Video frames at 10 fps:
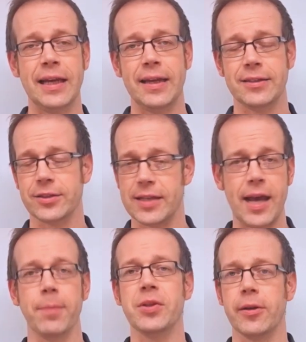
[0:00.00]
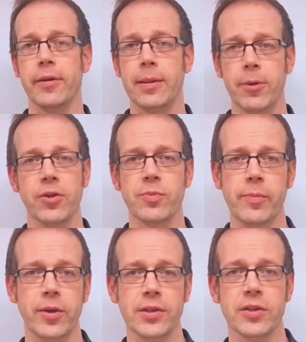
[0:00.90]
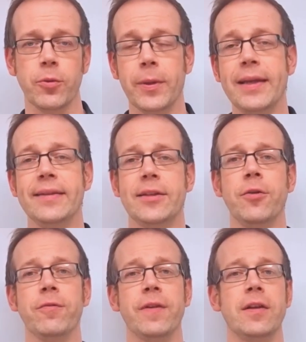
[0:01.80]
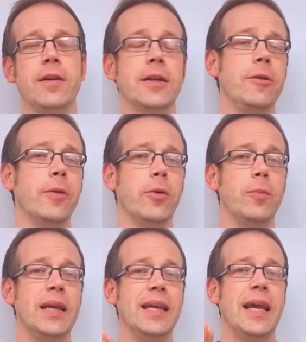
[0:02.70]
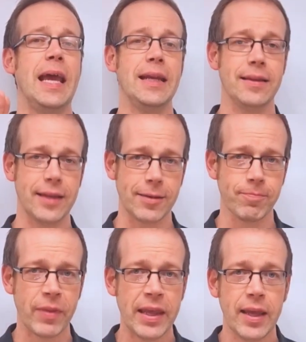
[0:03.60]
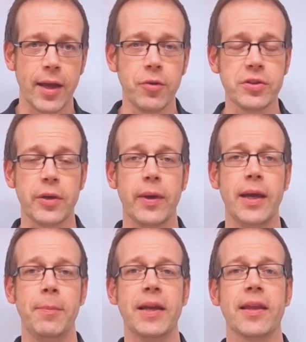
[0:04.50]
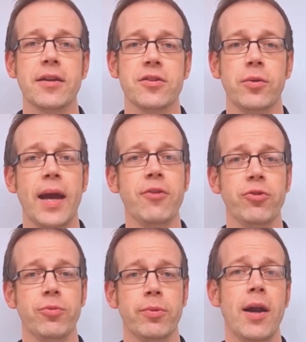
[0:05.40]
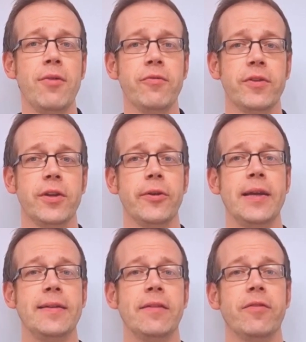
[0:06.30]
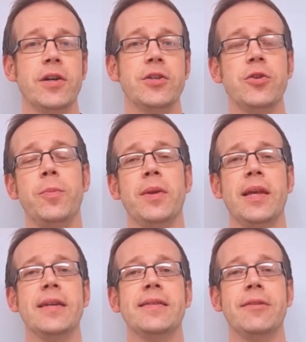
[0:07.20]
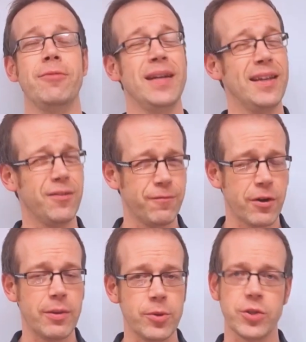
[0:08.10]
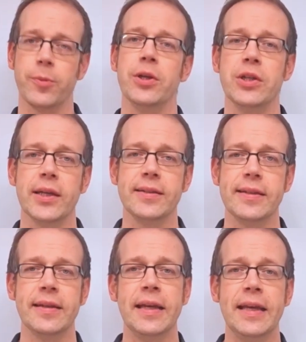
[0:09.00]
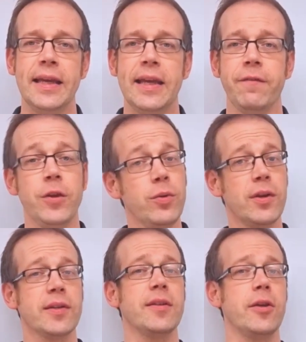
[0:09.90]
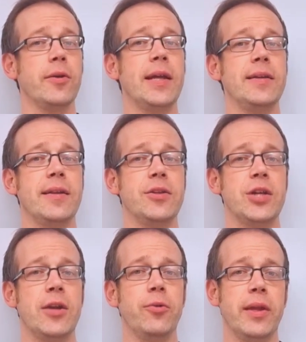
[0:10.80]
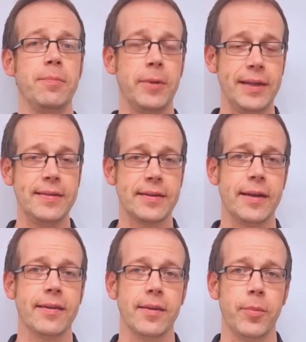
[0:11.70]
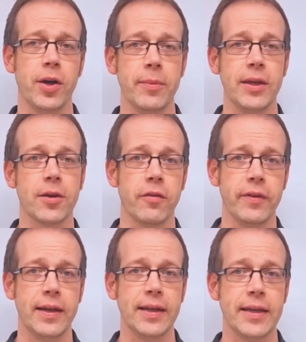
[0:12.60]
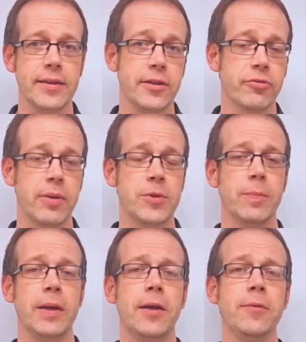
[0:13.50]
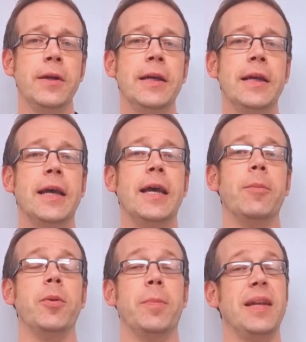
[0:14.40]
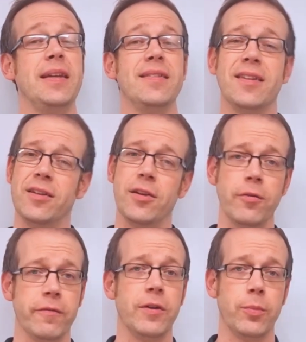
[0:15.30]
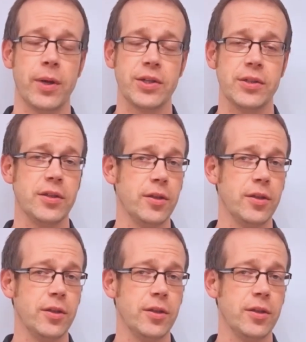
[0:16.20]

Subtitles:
just absolutely blows my mind. So please don't feel like you owe me anything. And also a big thanks to Andrew Brown for donating via Super Thanks. It really is very much appreciated. If you'd like to donate to the channel, then please click the Buy Me a Coffee link in the description below, but please don't feel pressured to